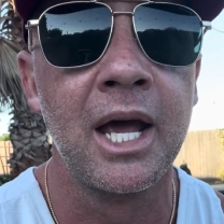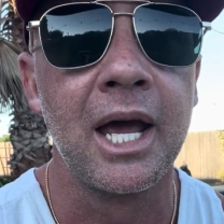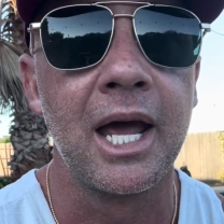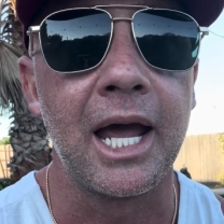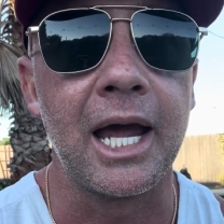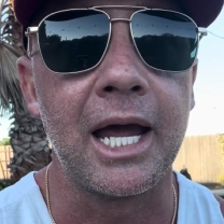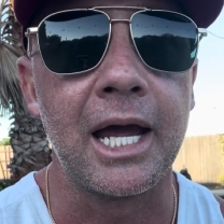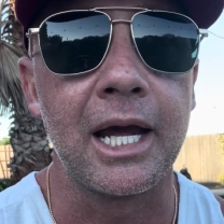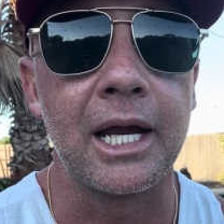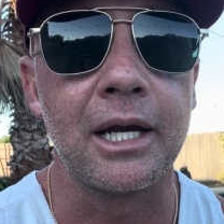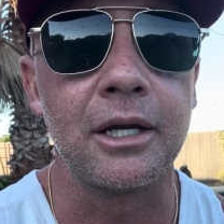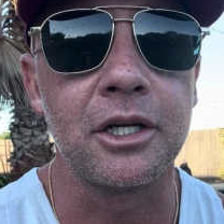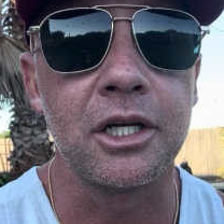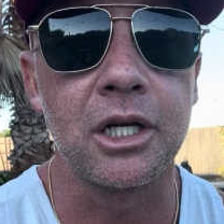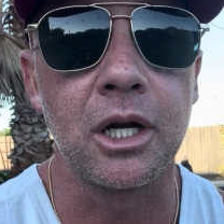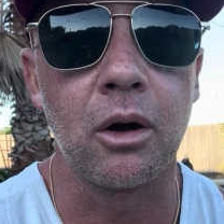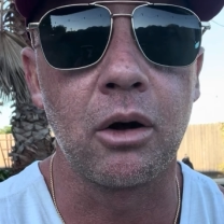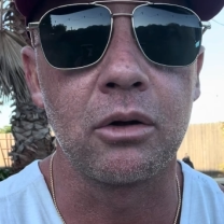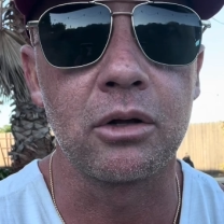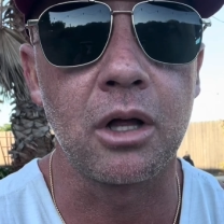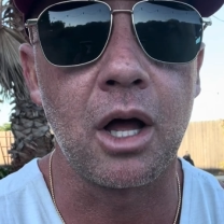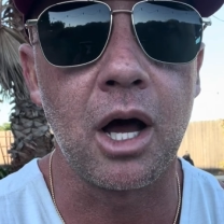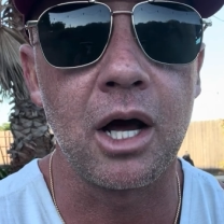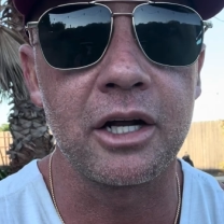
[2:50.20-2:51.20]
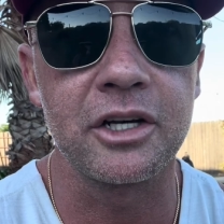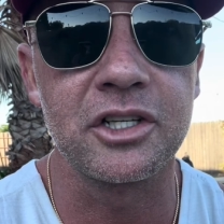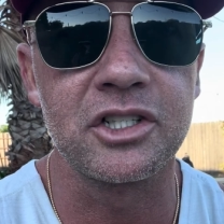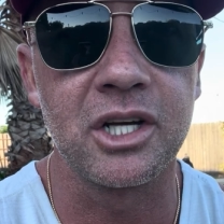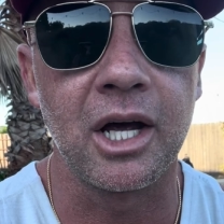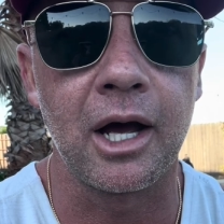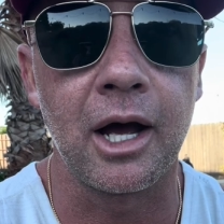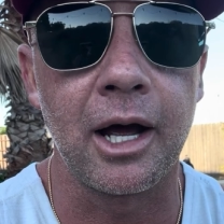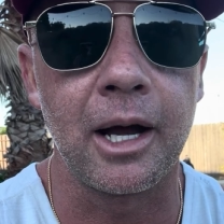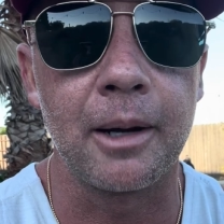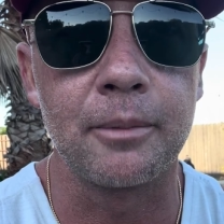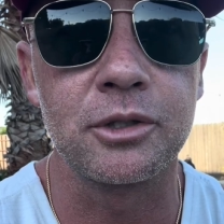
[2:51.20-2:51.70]
And, you know, a lot of
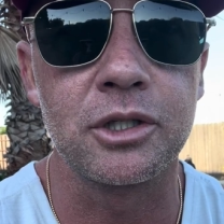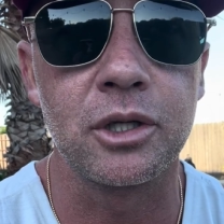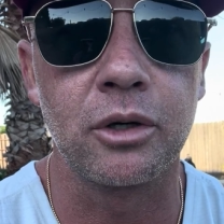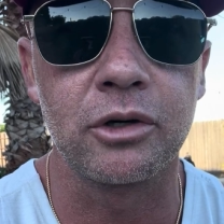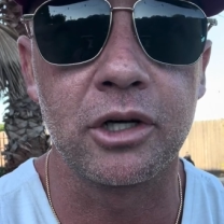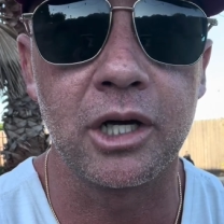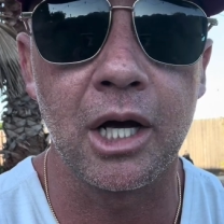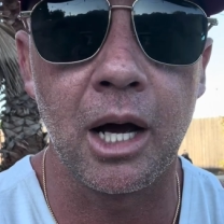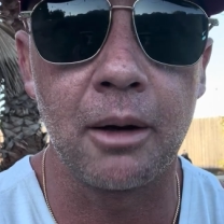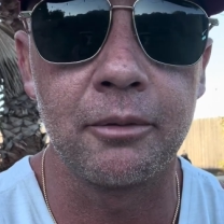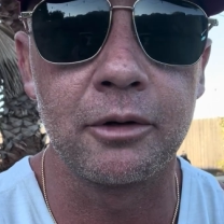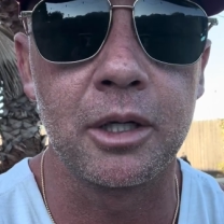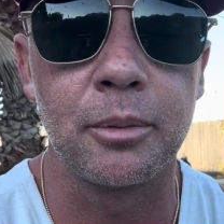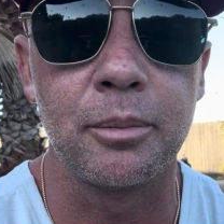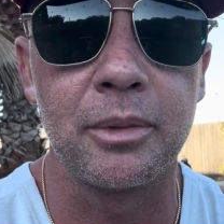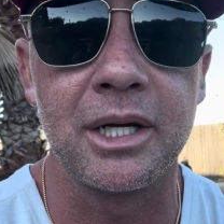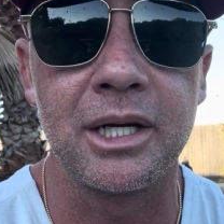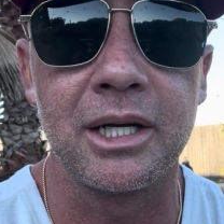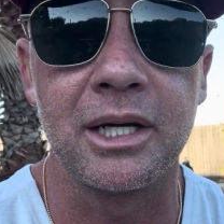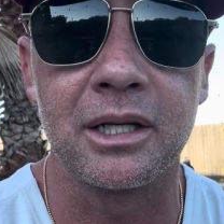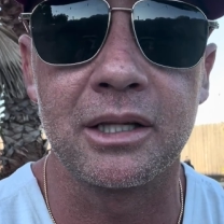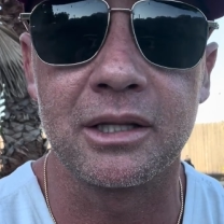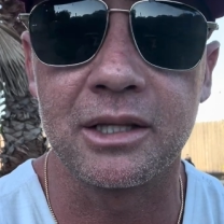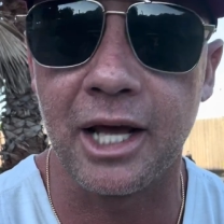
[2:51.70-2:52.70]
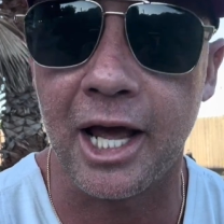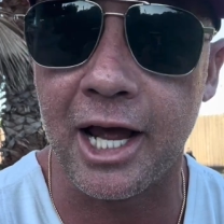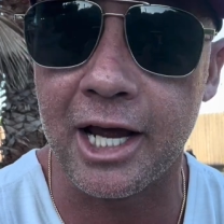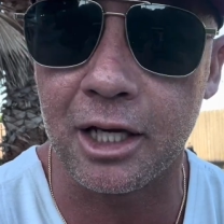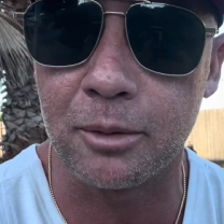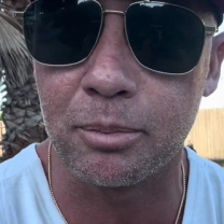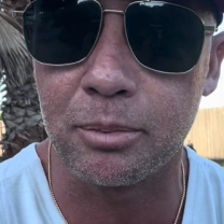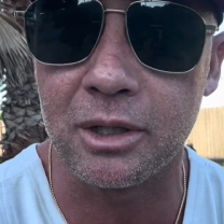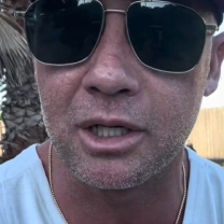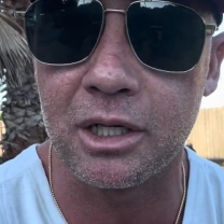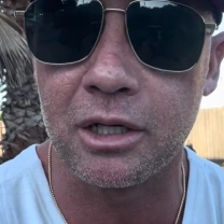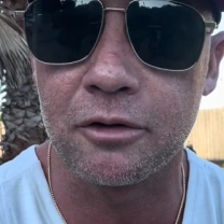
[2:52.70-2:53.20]
times they'll come to me and
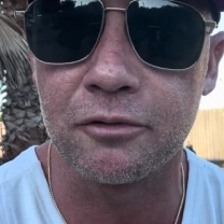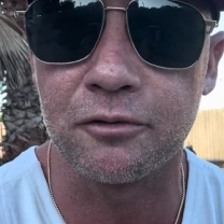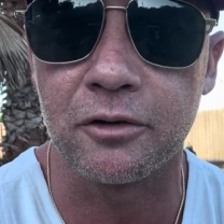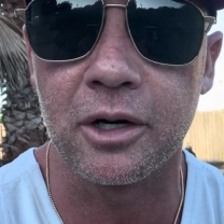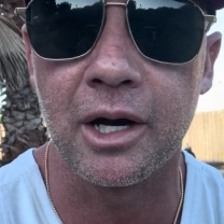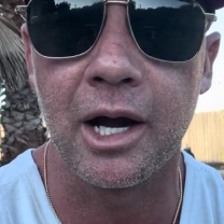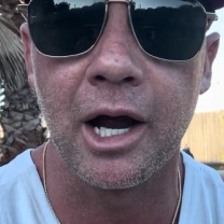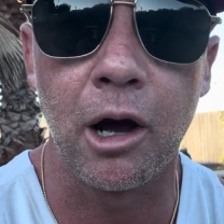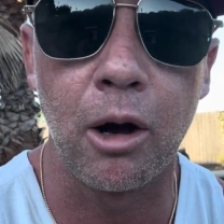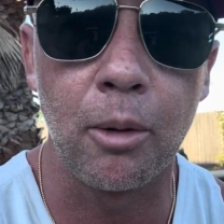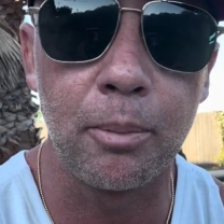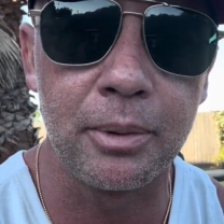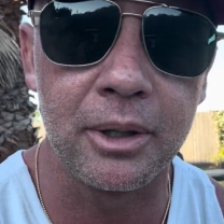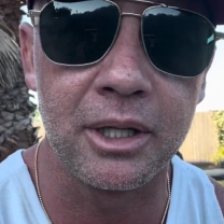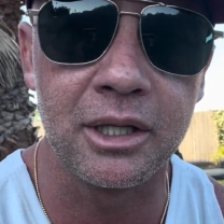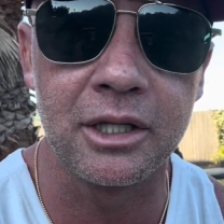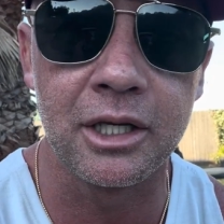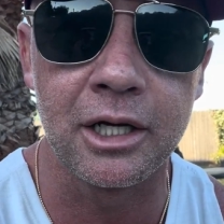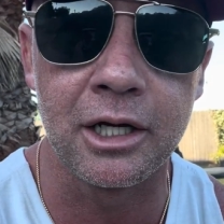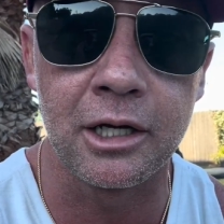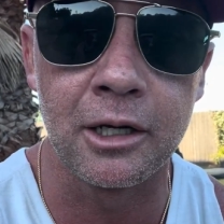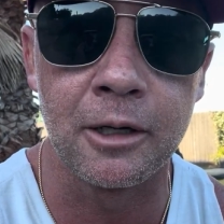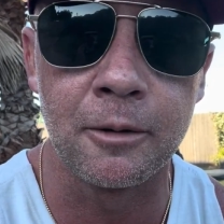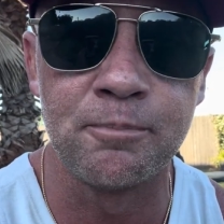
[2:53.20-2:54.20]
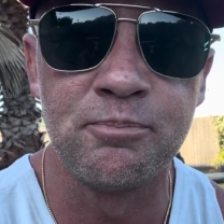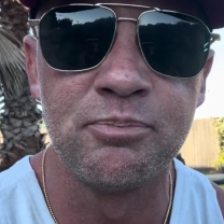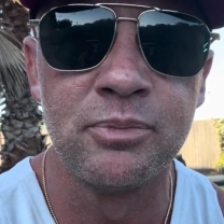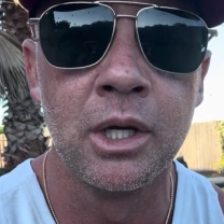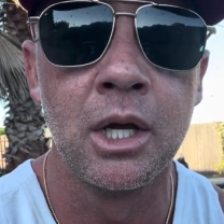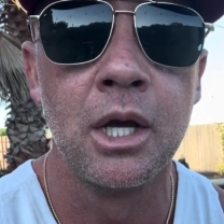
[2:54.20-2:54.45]
thank me for helping them,